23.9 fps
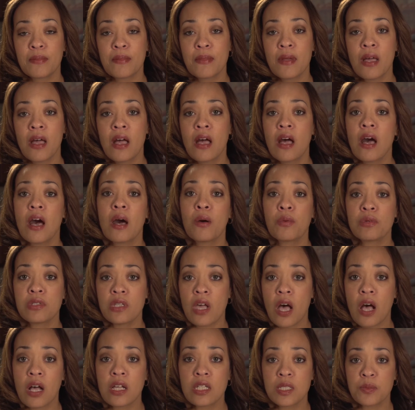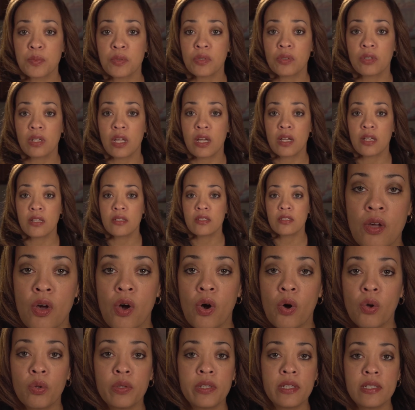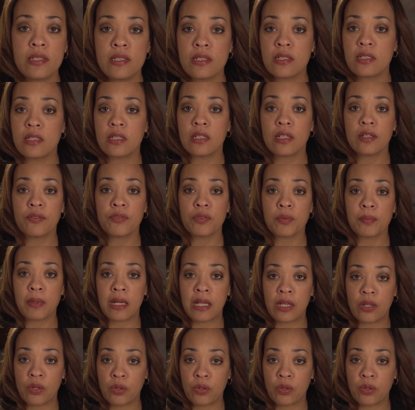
I was hospitalized, only to deliver my